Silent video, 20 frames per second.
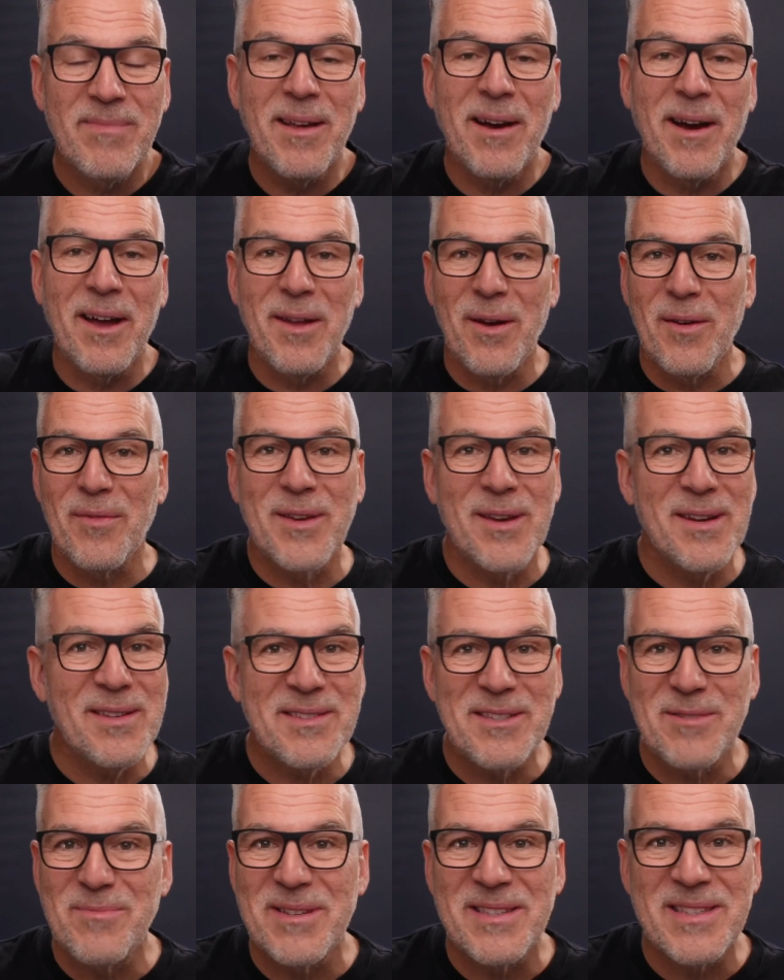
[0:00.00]
I know of
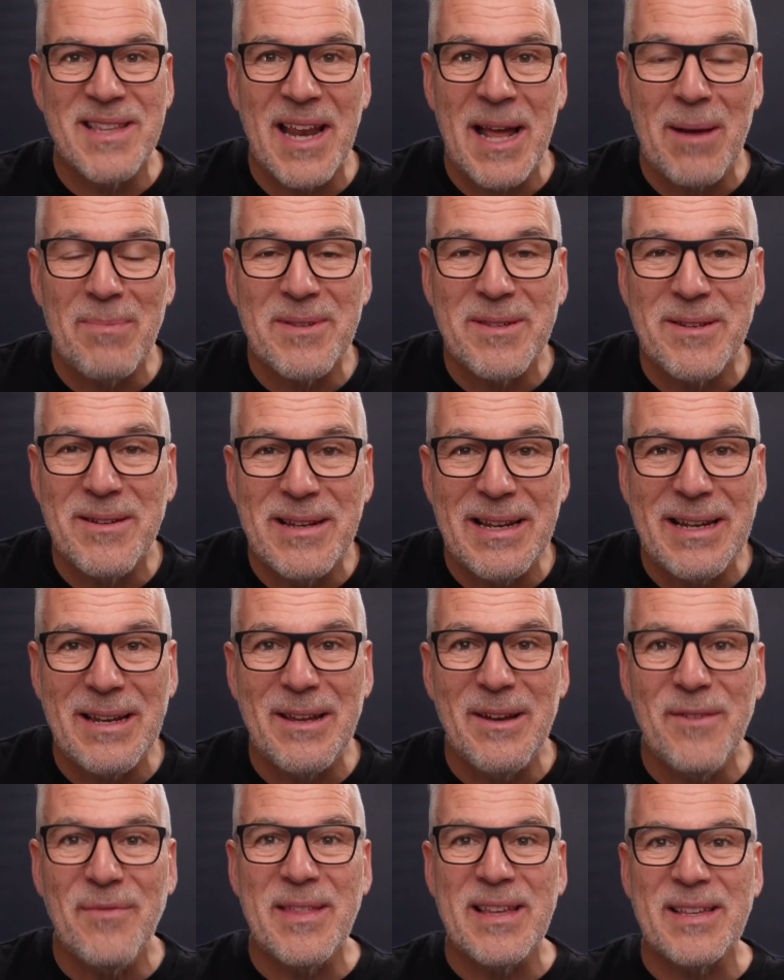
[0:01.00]
customers that absolutely
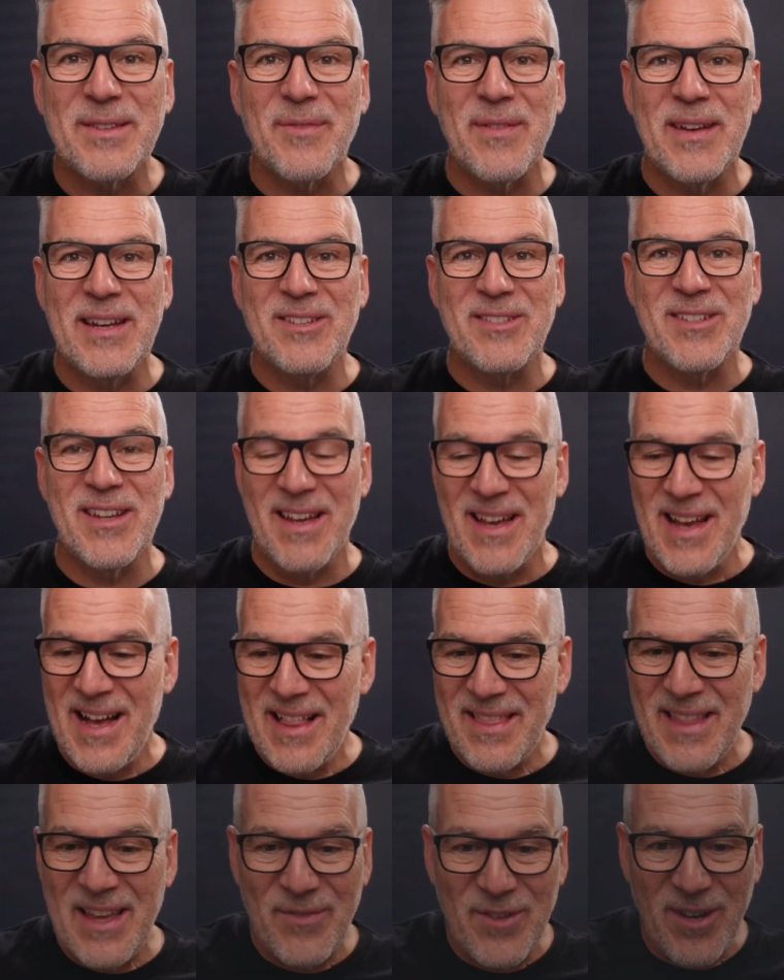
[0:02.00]
love this feature.
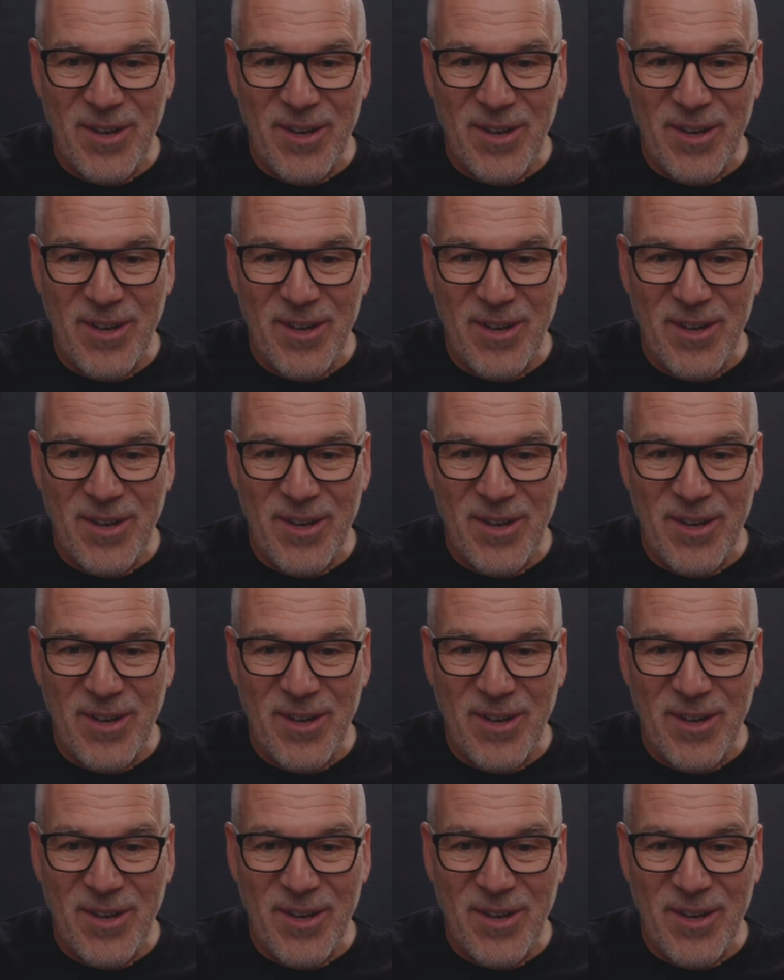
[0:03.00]
They've